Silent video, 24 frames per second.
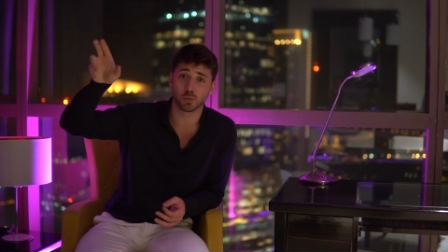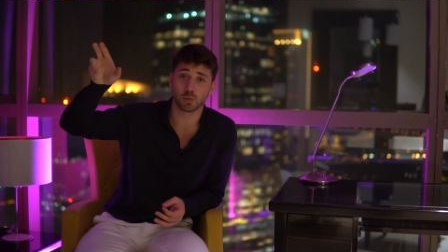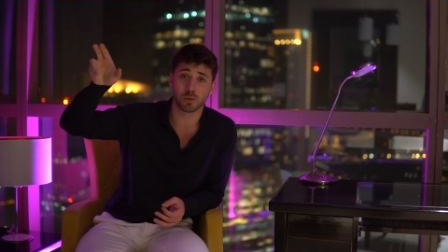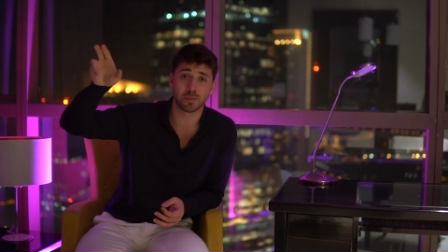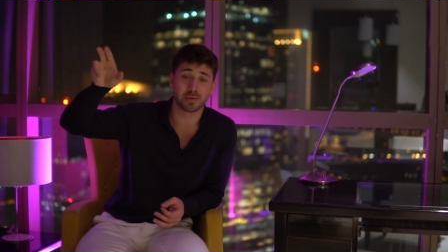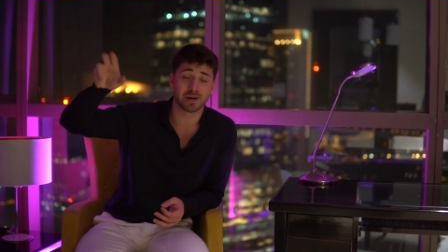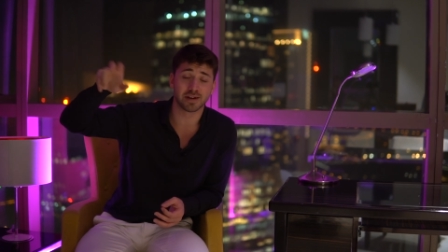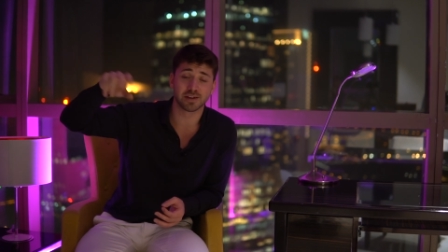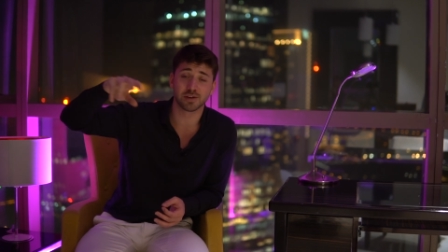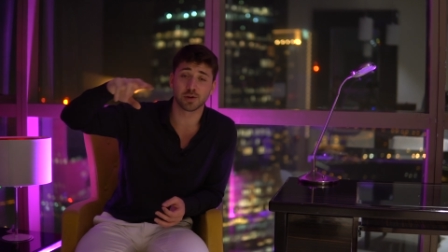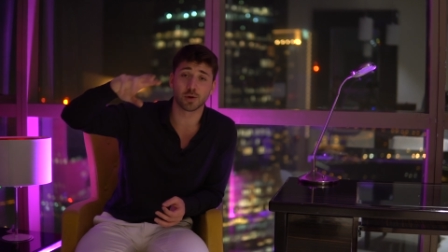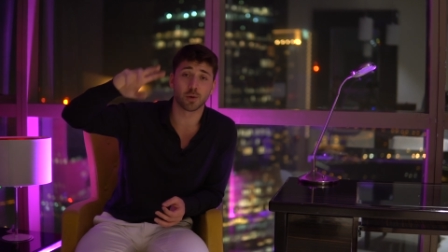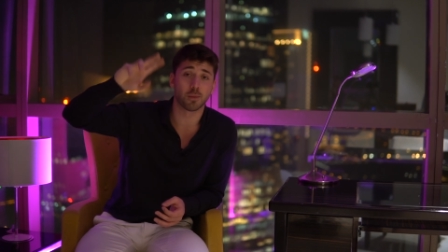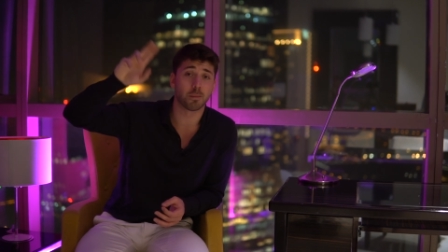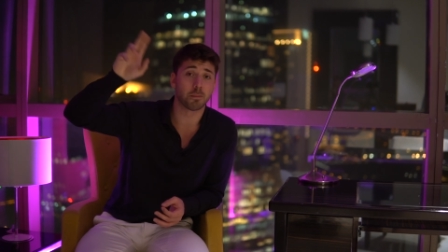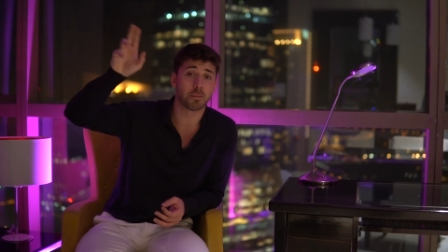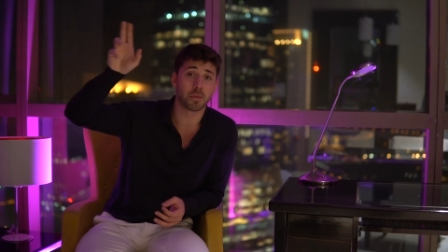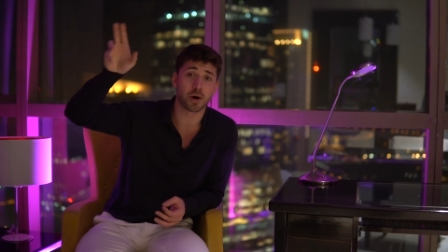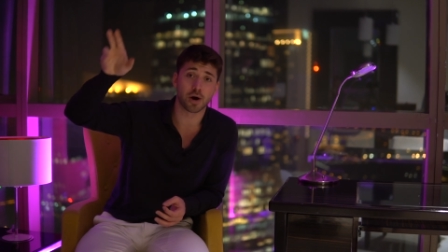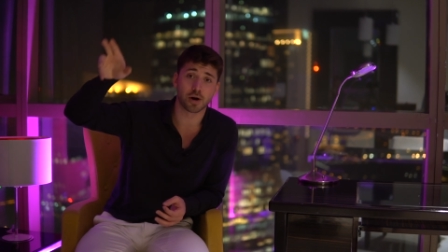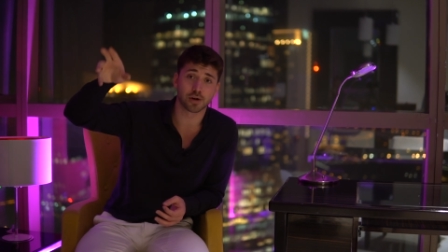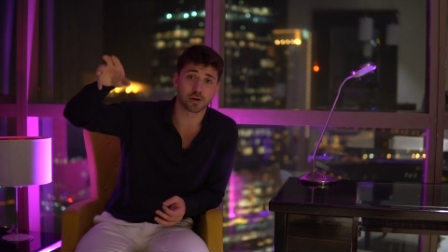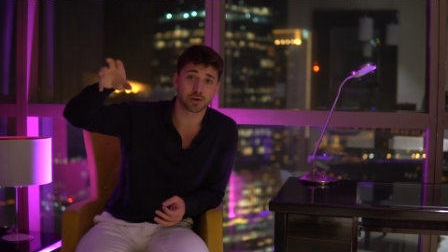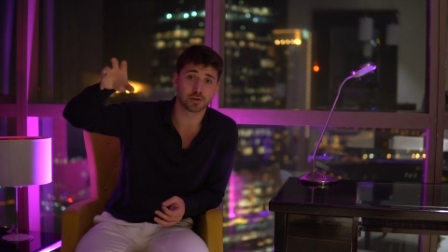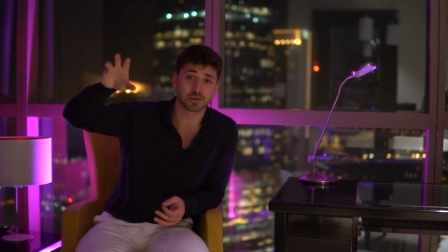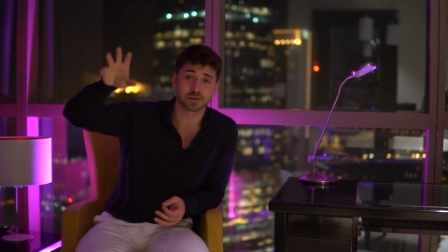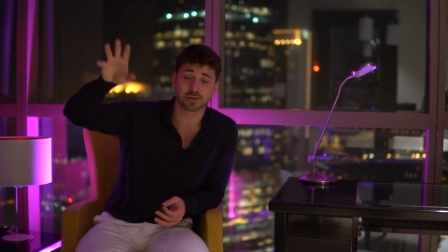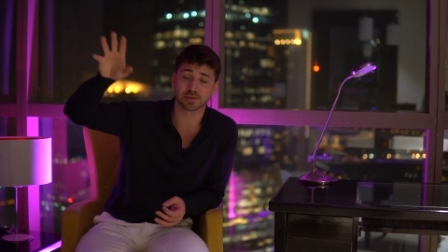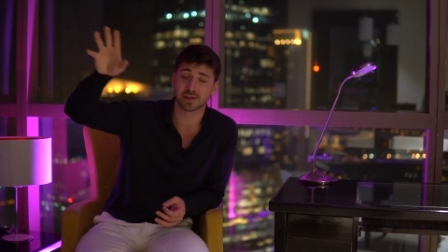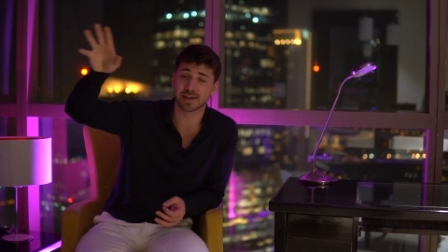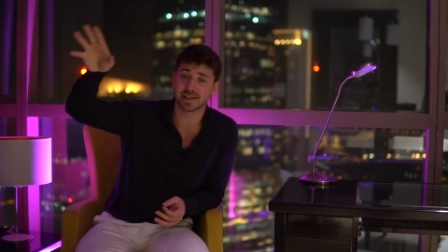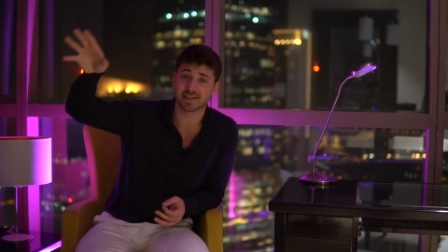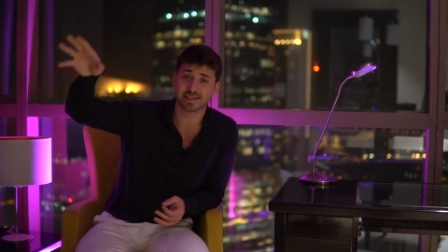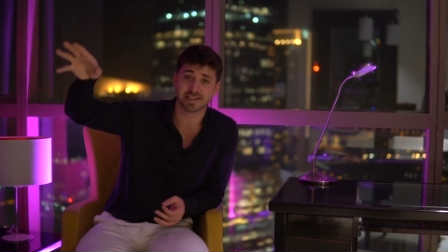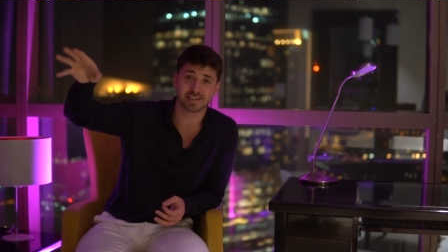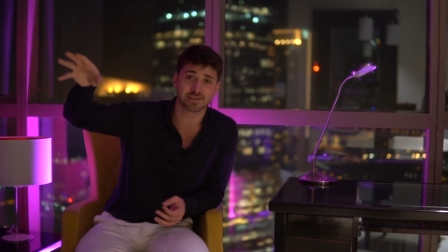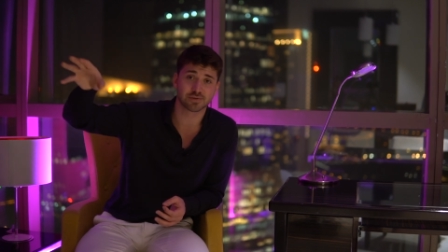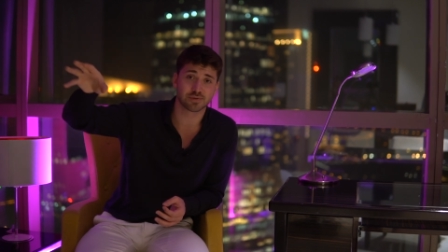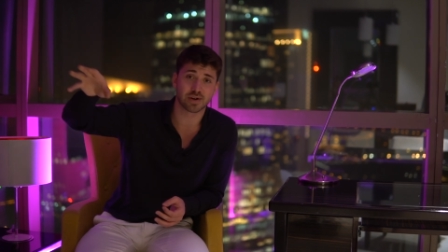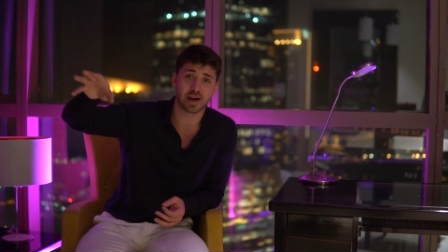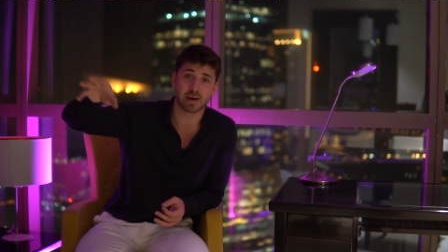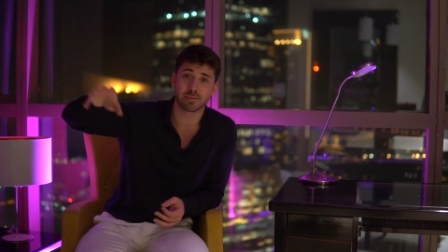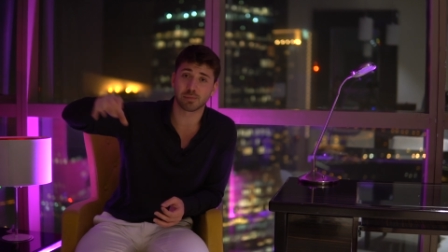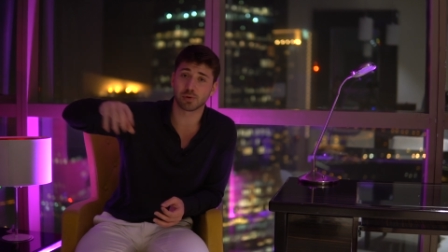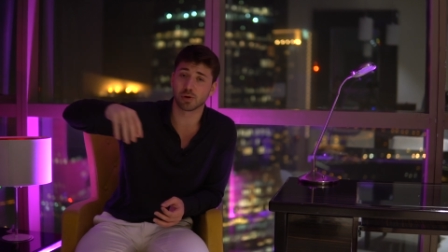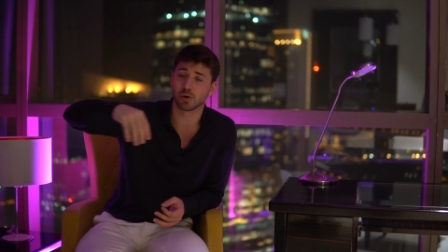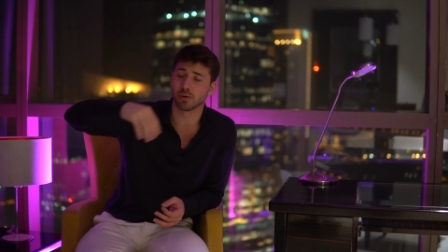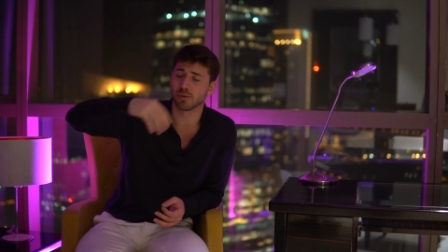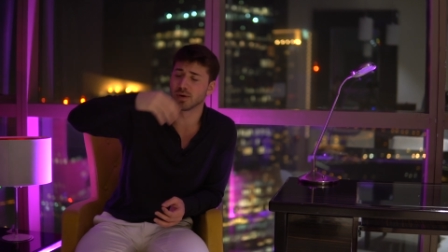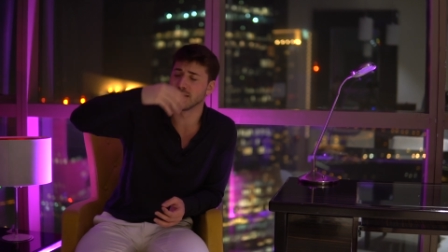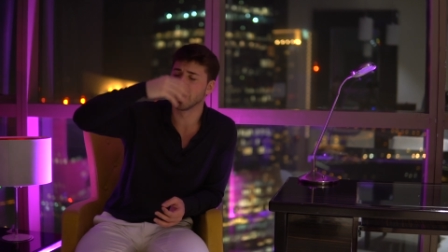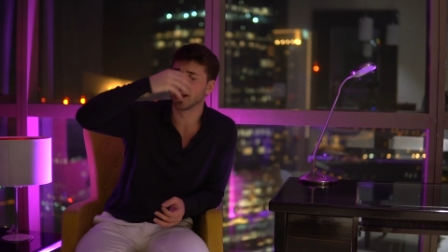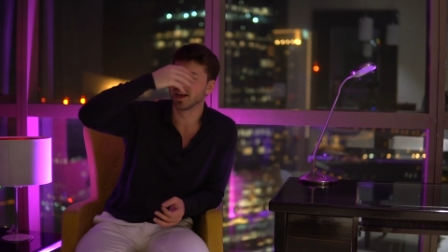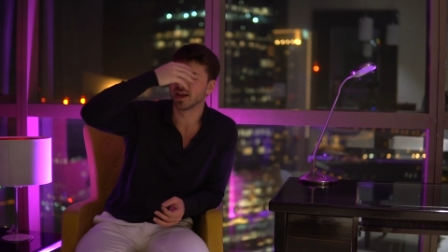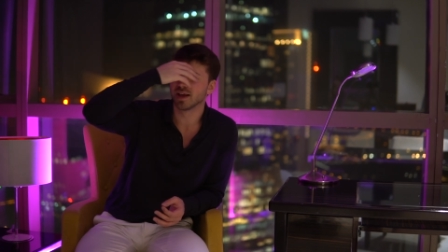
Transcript: women you know models on instagram you know